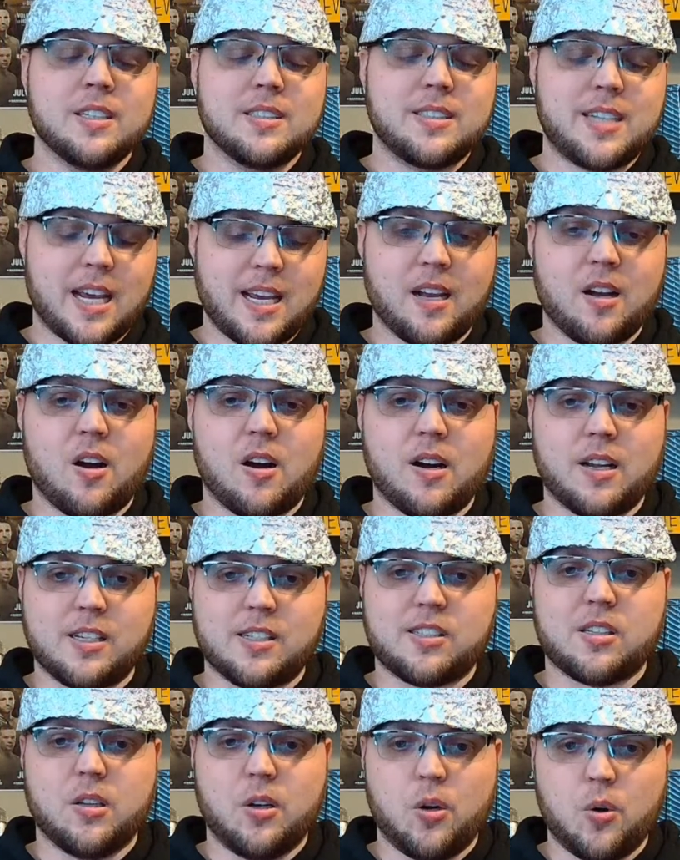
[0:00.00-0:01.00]
taking on a
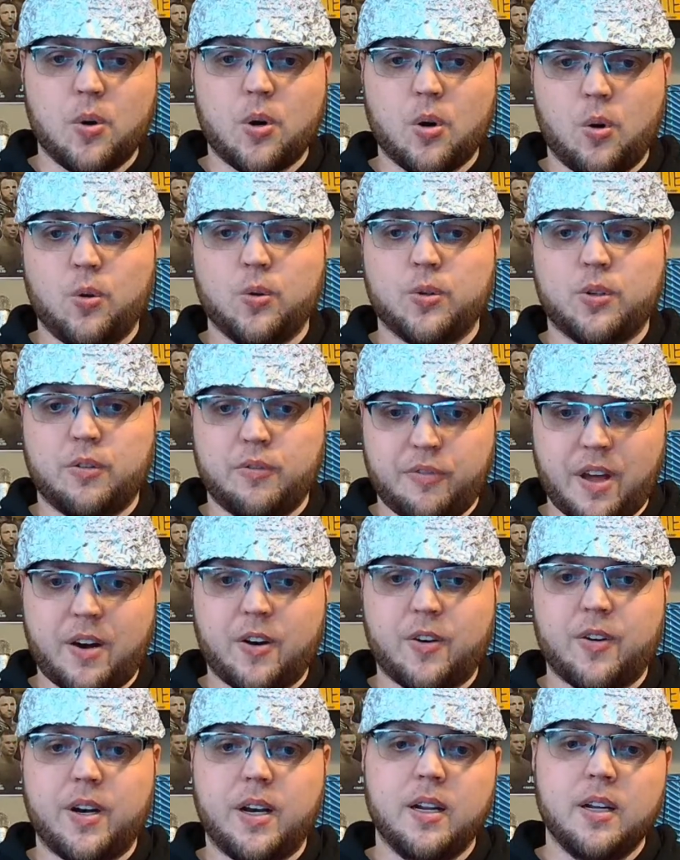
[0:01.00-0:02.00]
slower, older
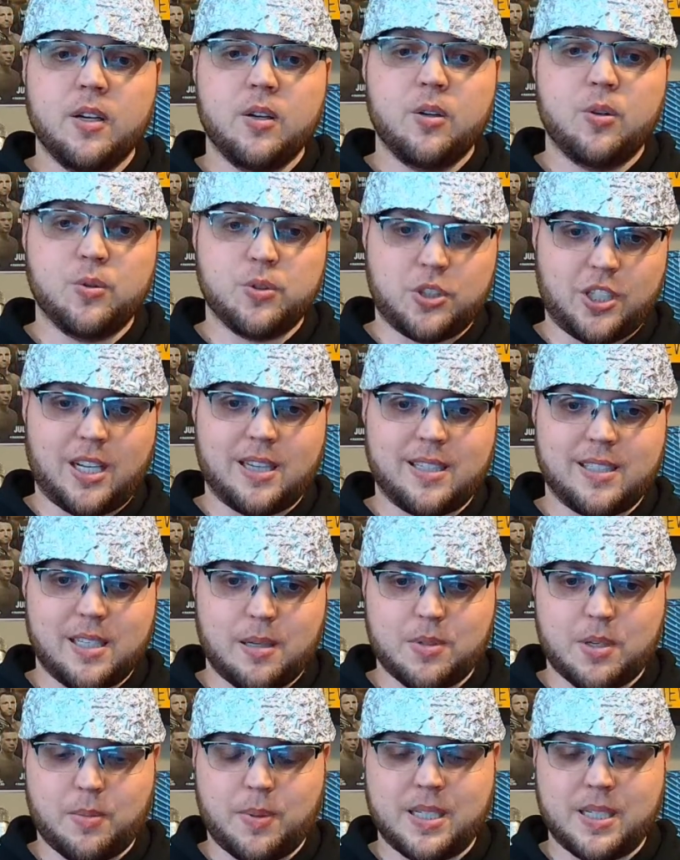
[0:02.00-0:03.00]
veteran whose chin
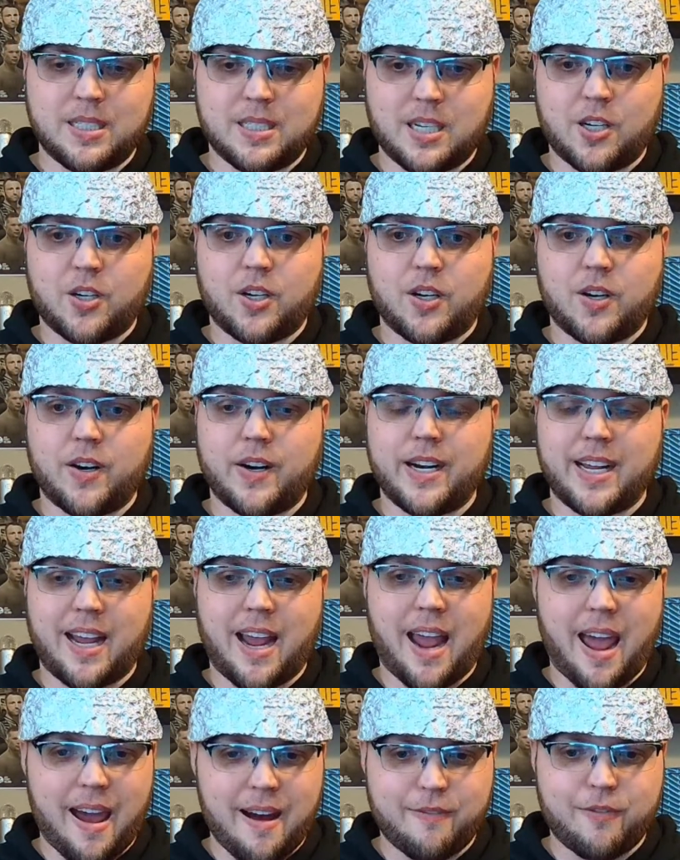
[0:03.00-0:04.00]
seems to be deteriorating
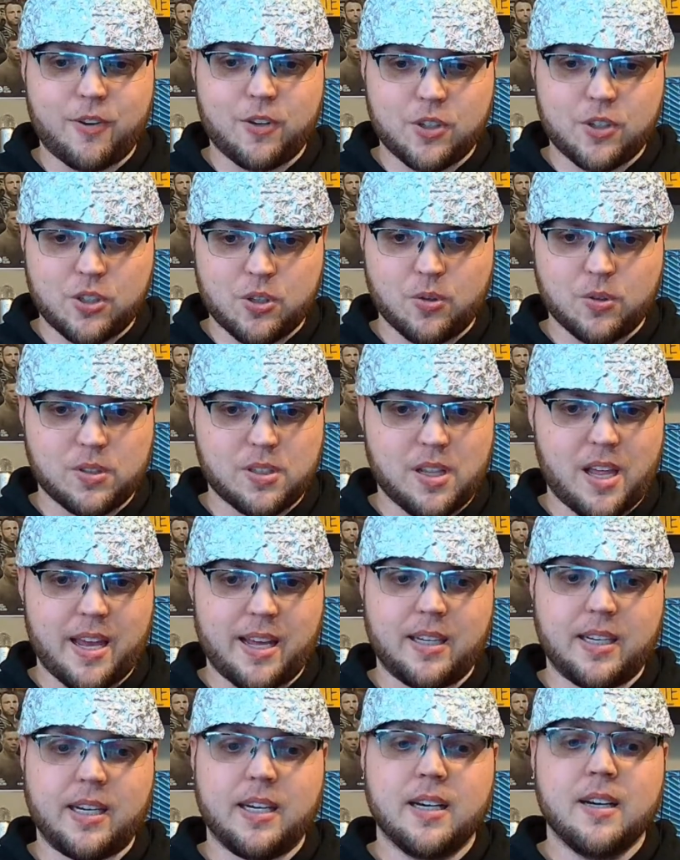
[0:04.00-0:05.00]
ever so
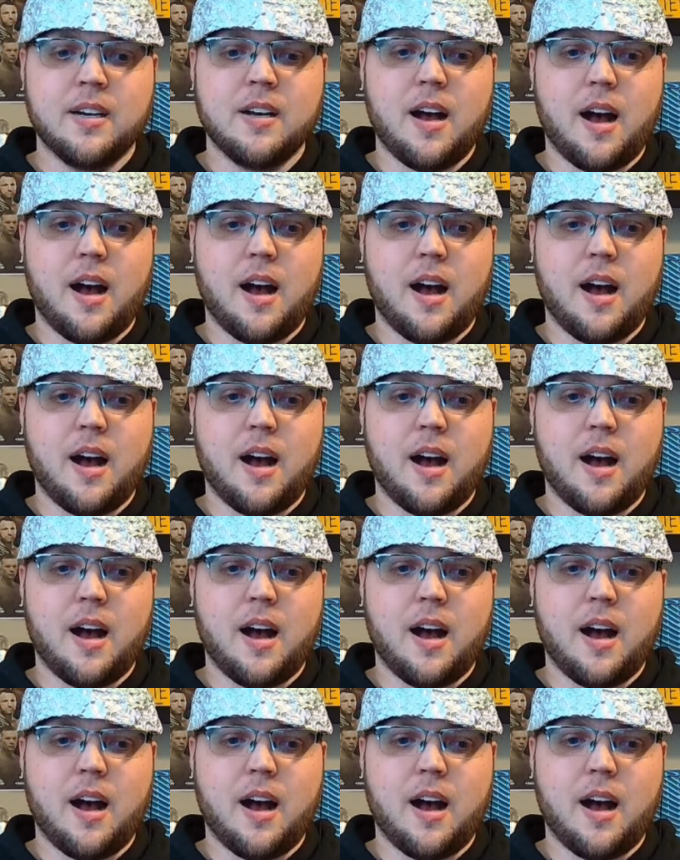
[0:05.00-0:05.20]
slightly.